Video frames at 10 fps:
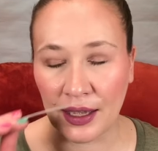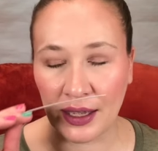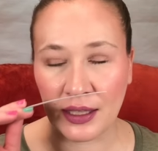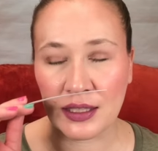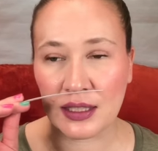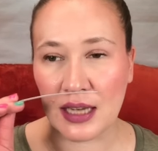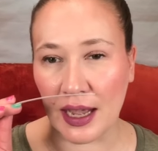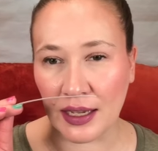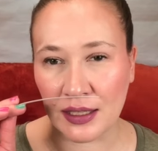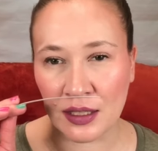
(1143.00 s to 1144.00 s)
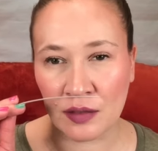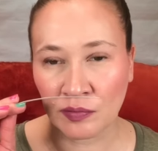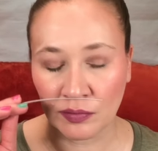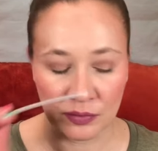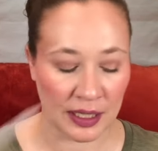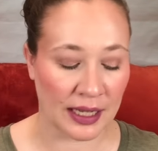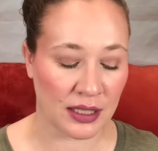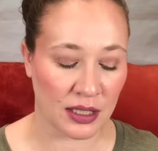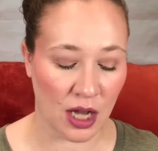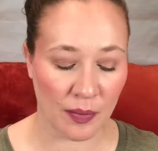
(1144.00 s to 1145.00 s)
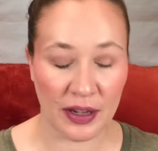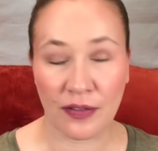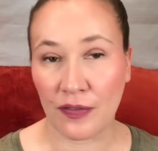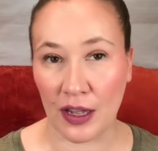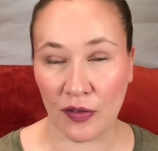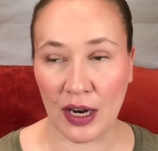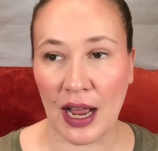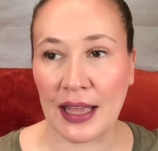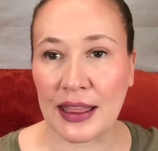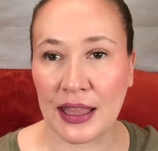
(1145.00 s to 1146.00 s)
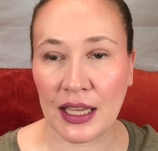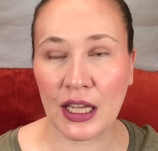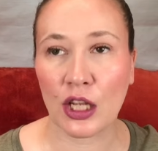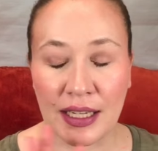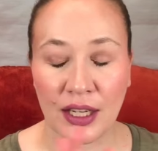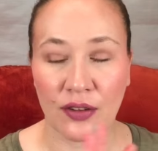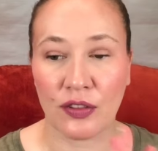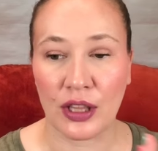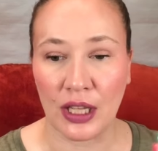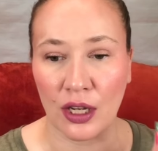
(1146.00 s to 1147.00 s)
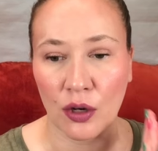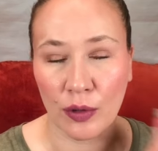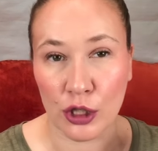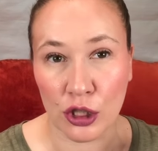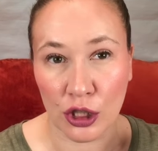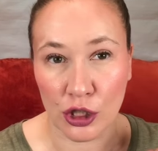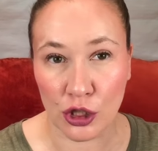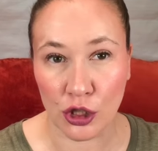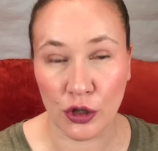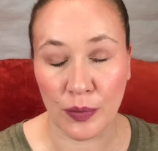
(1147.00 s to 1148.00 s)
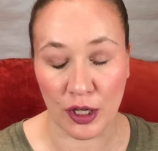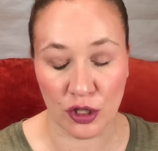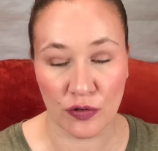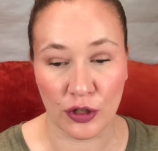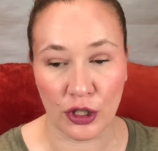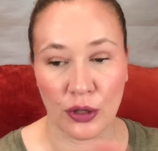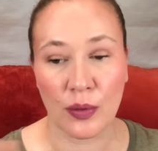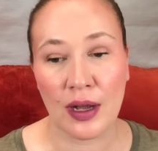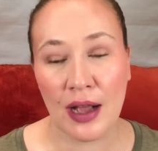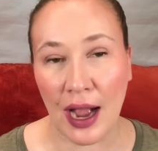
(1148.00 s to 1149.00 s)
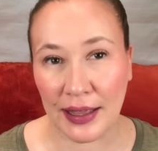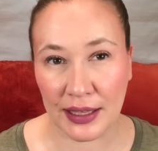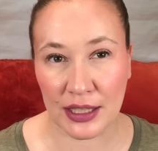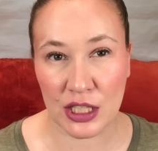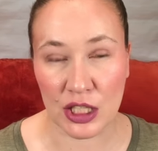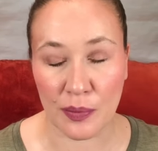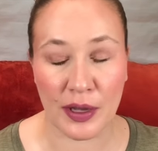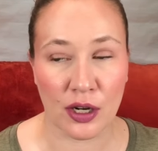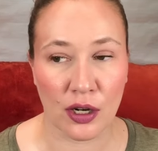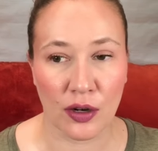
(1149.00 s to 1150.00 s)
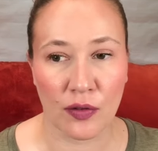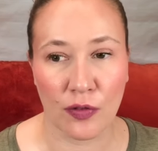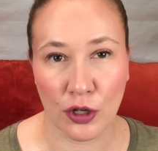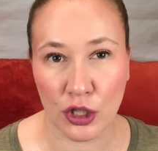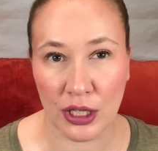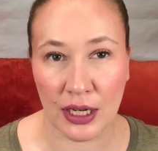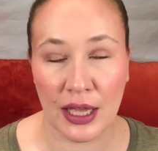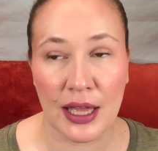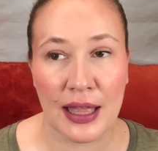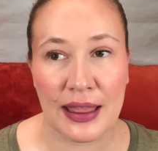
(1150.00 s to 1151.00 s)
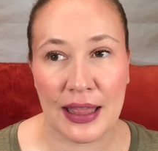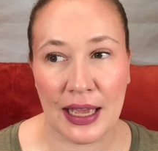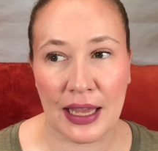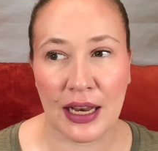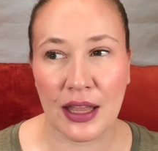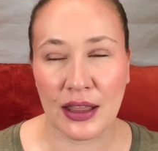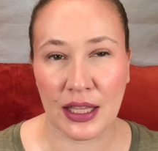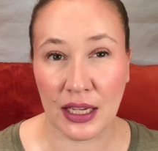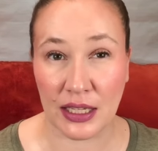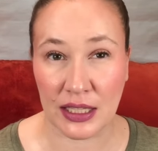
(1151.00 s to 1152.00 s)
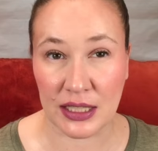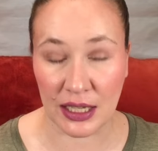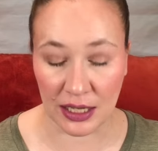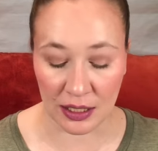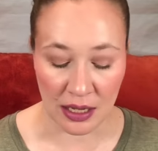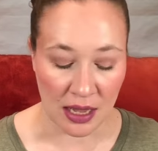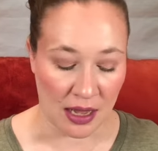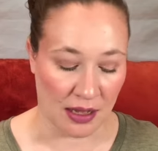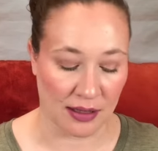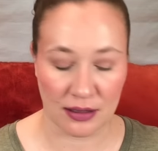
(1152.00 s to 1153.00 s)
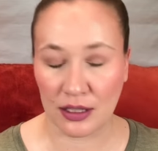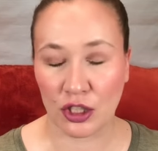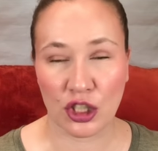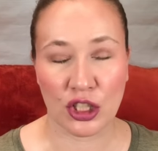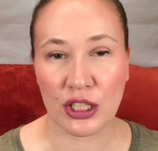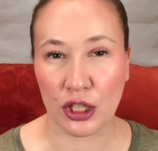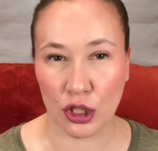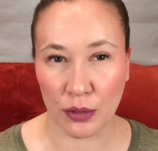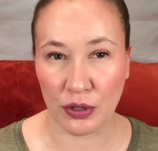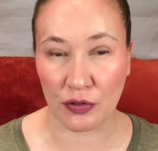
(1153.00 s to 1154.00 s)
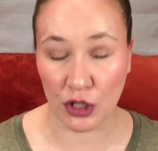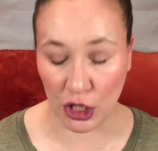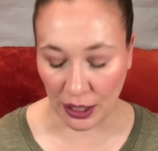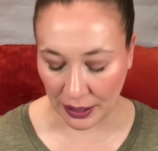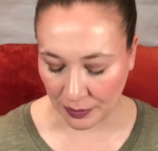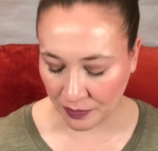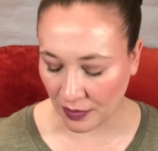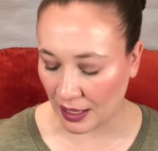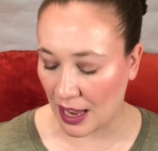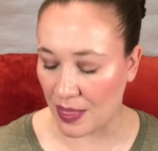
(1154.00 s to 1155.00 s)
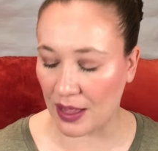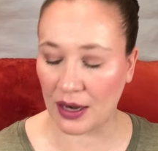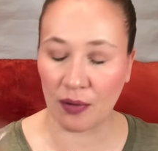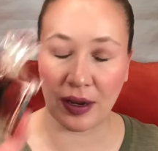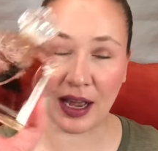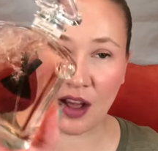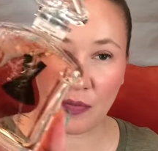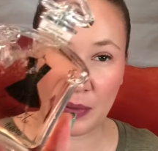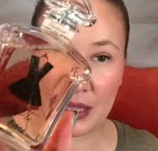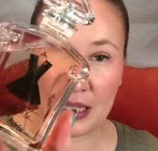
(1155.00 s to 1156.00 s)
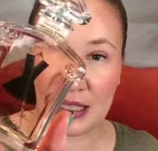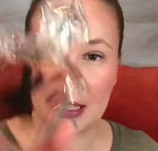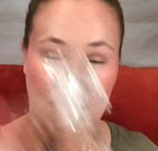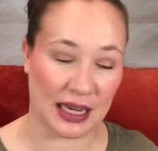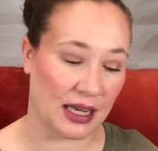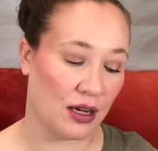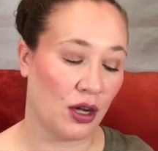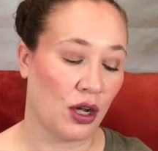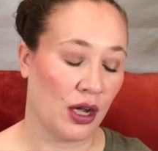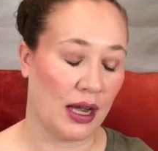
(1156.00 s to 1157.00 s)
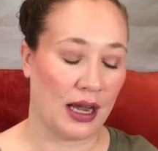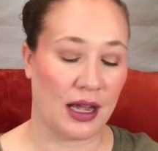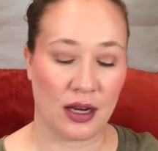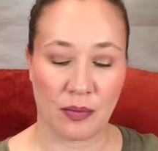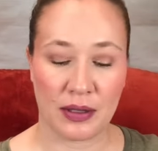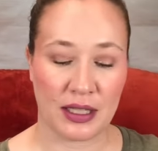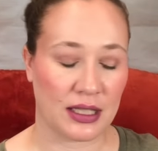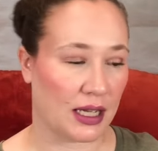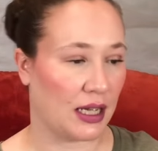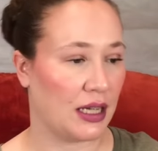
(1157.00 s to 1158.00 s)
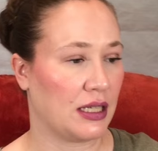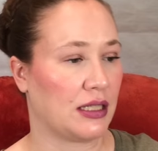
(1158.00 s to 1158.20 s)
It's nice. It's not my favorite. I think if the original is too much for you, I think this is a better version than the EDT, just in terms of cherry. And then we have Plissé, and Plissé.